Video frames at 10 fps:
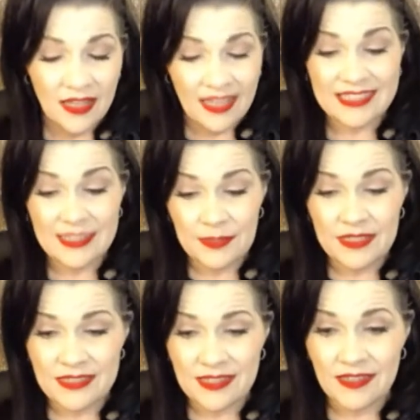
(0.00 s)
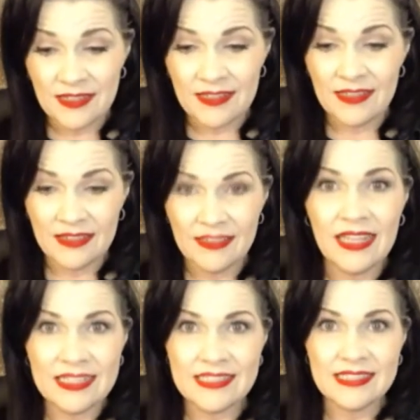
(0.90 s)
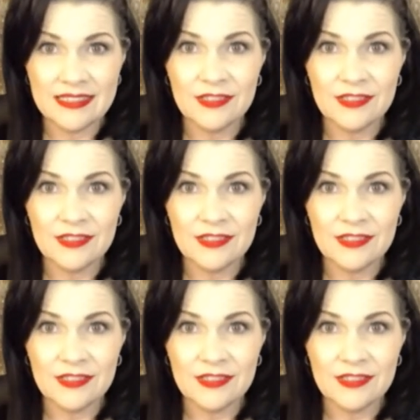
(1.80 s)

except it's let's